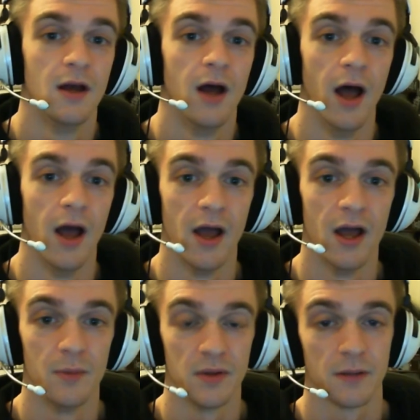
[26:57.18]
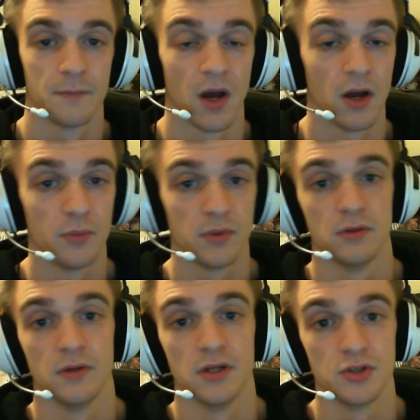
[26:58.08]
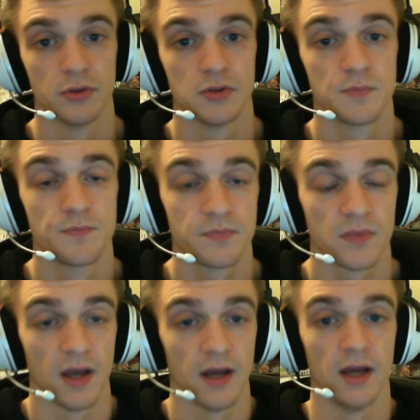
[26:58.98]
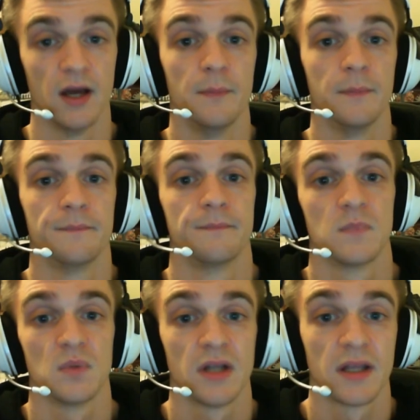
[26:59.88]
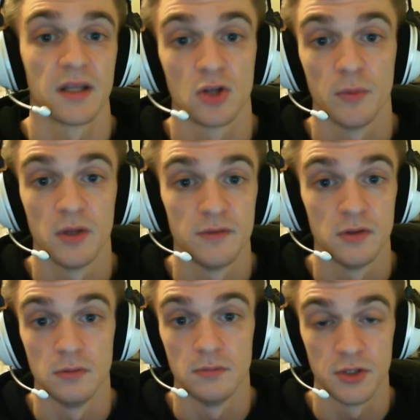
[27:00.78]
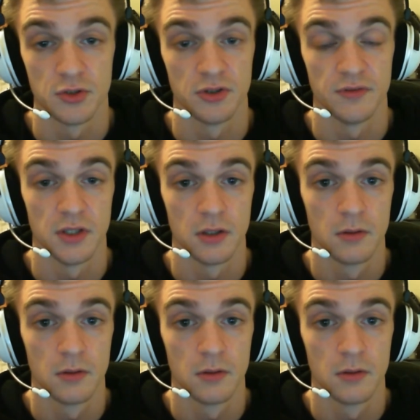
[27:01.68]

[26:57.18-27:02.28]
But yeah, I hope you enjoyed. Like and comment if you enjoyed the video.